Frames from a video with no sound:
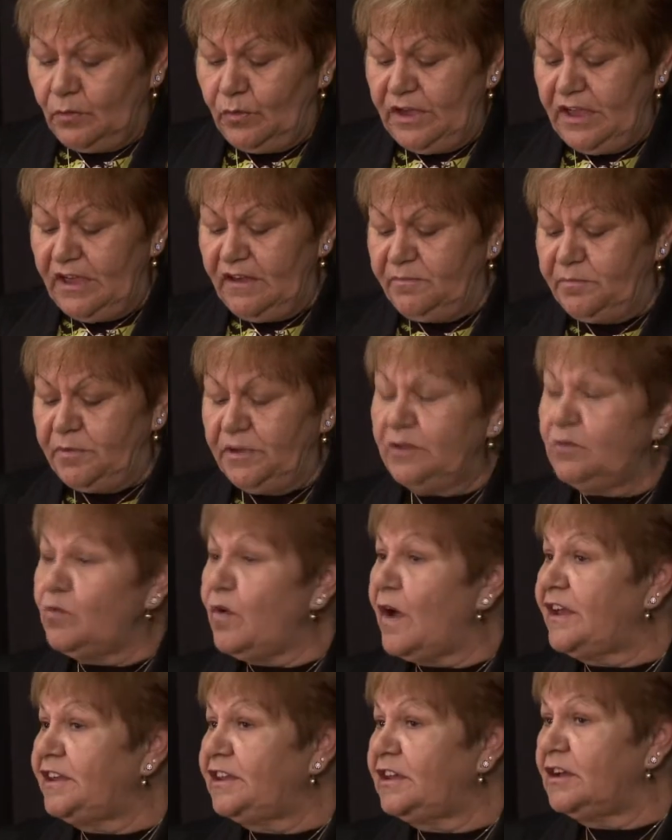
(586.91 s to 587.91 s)
We have
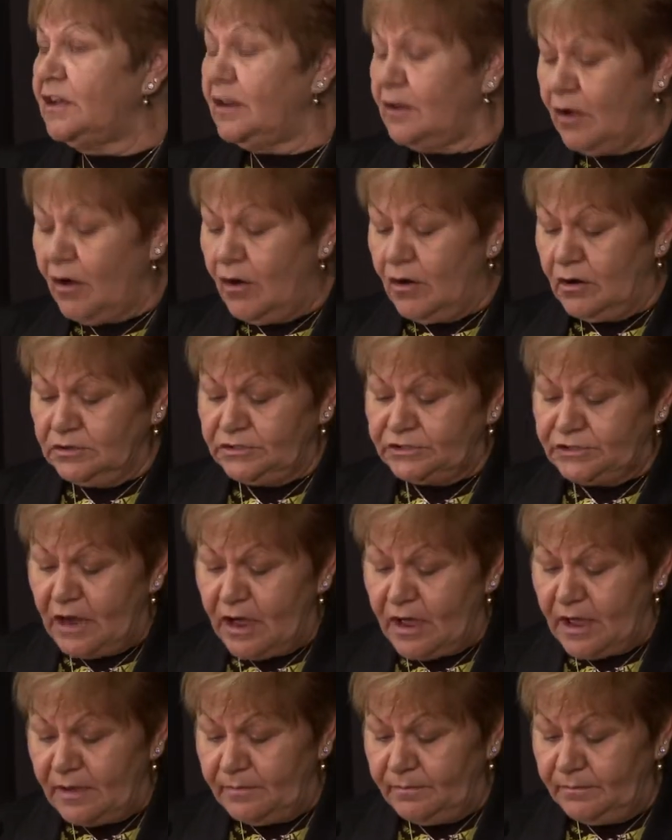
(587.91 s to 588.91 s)
been waiting a long
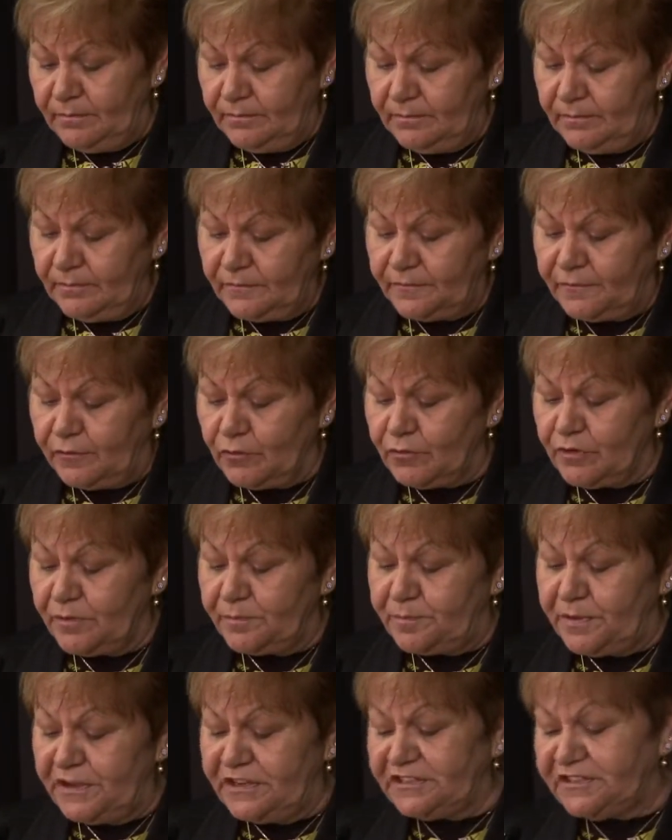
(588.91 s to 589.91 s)
time for
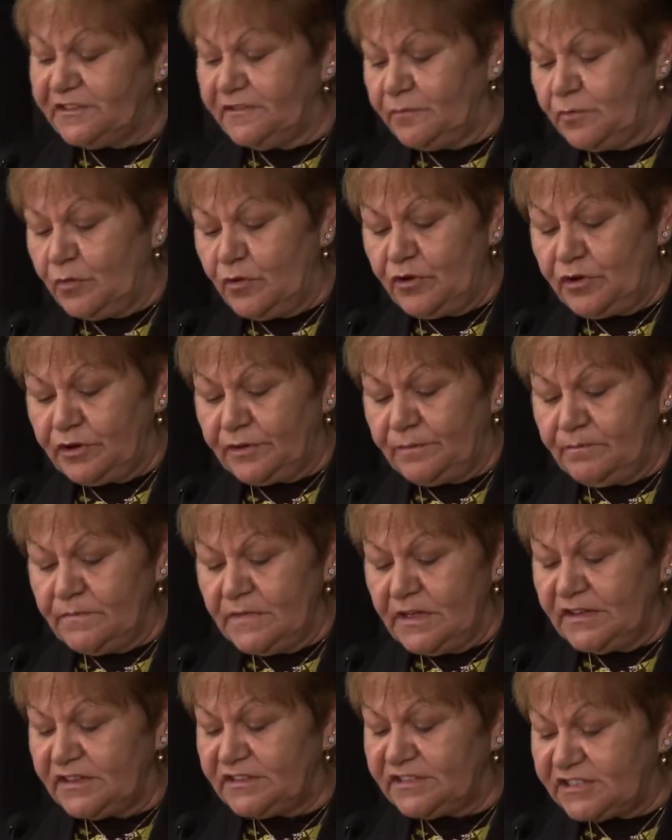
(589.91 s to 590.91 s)
a piece of work
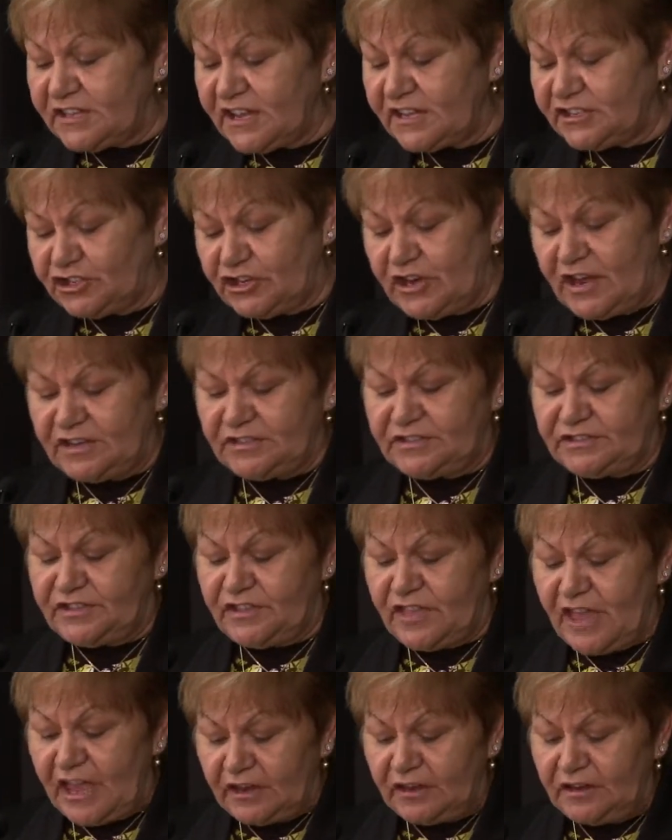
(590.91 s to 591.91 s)
such as
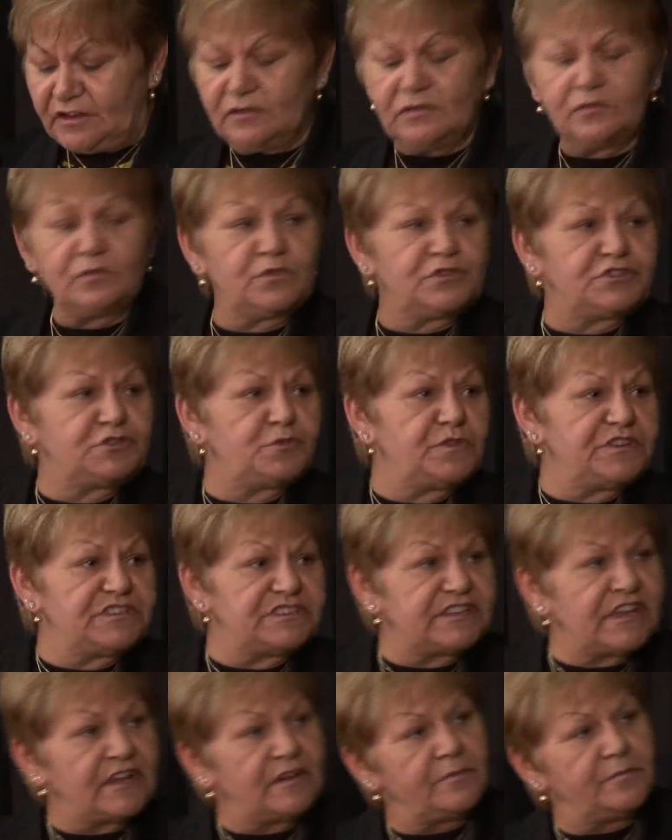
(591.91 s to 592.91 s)
that which we
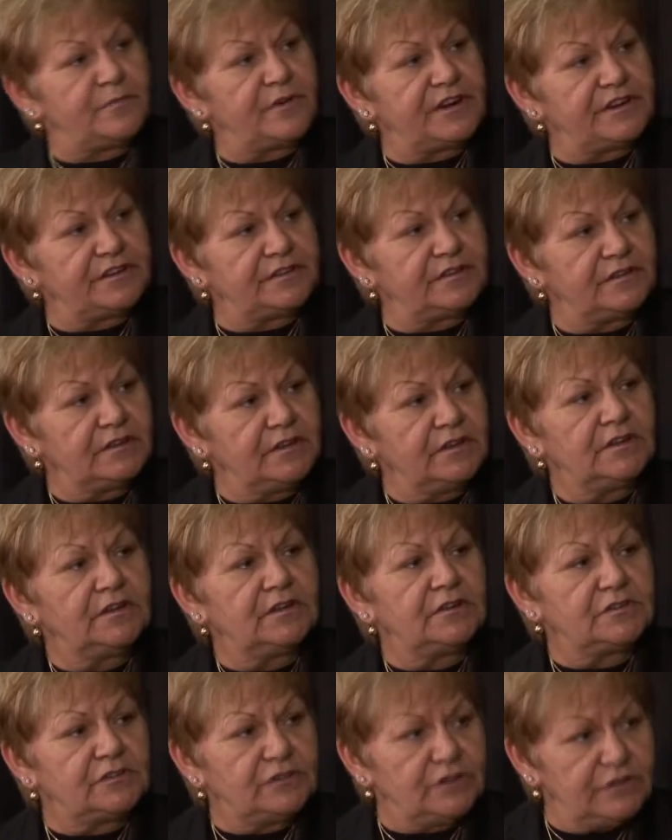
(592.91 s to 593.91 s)
celebrate
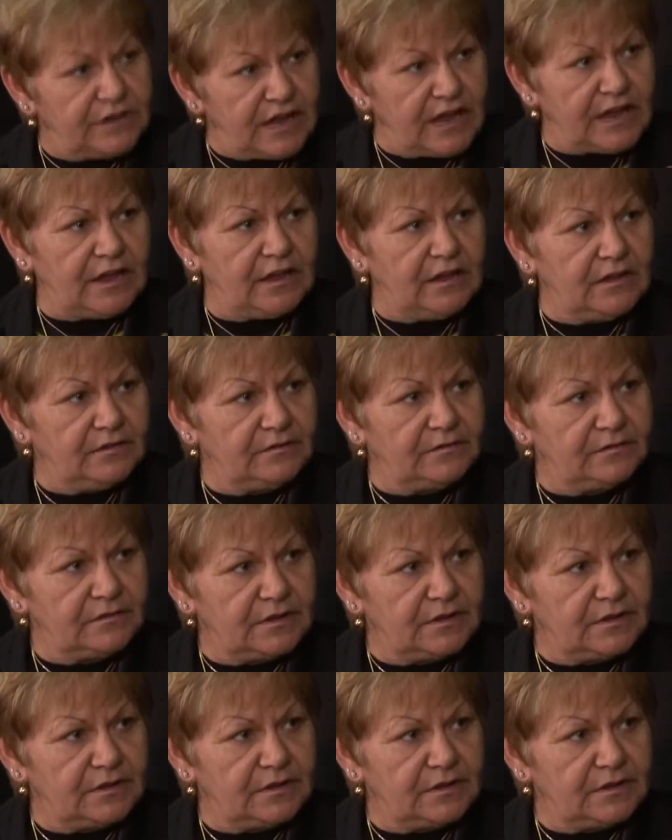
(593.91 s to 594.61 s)
today.